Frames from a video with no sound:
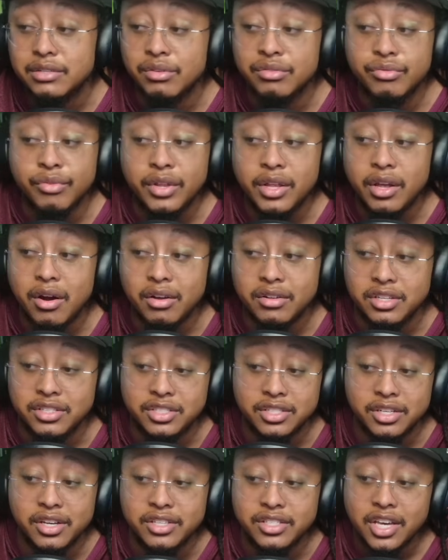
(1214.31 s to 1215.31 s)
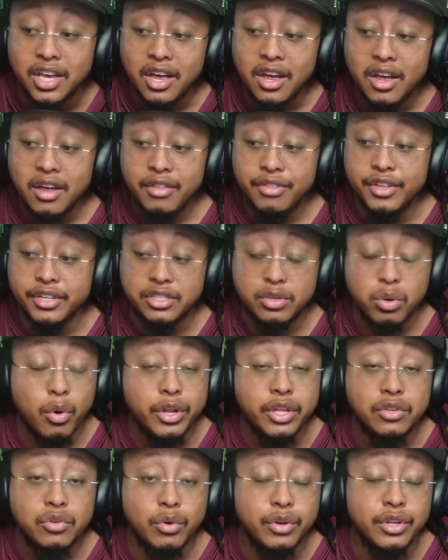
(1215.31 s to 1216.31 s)
So it's really hard to judge the
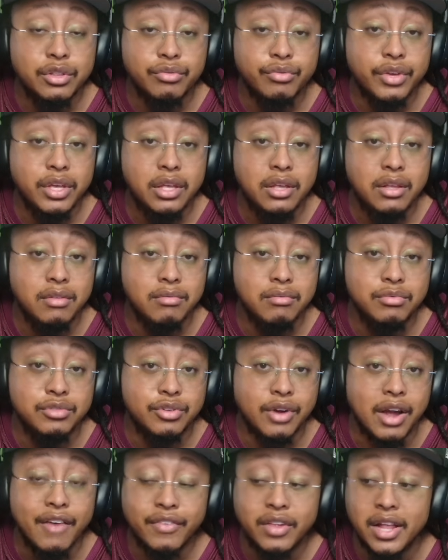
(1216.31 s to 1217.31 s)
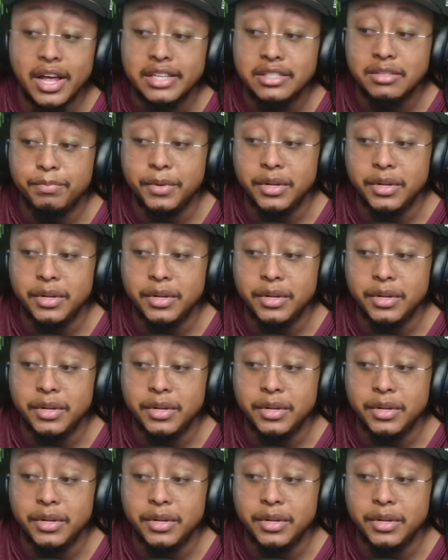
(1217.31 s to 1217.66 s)
2023 draft class,